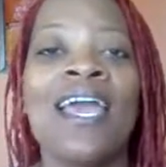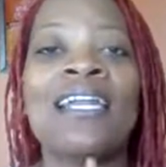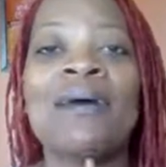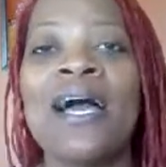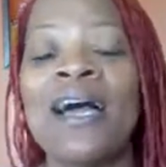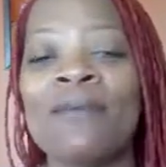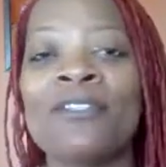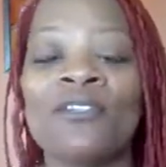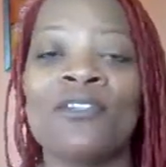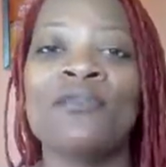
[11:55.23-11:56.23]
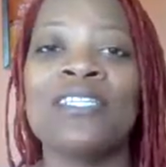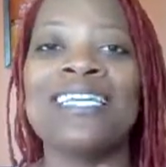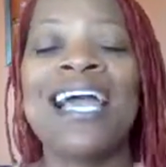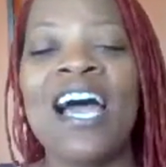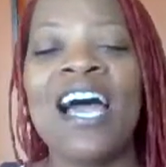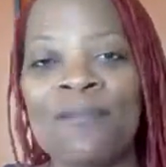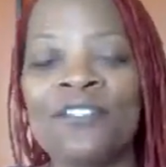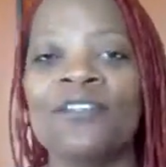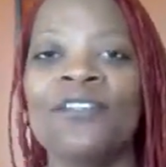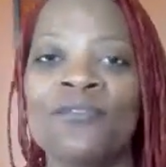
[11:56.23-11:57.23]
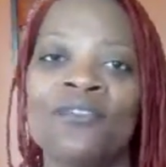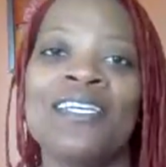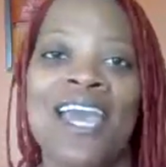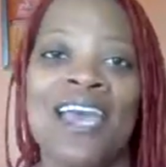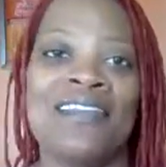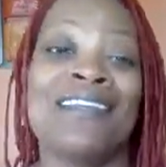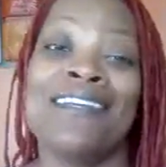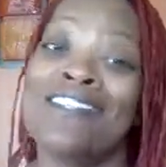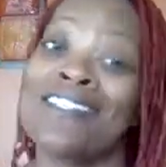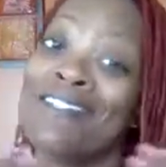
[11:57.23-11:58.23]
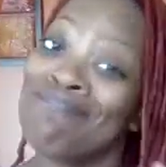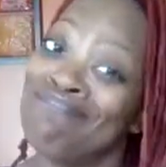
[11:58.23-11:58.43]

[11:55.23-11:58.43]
And I'm absolutely, absolutely at ease.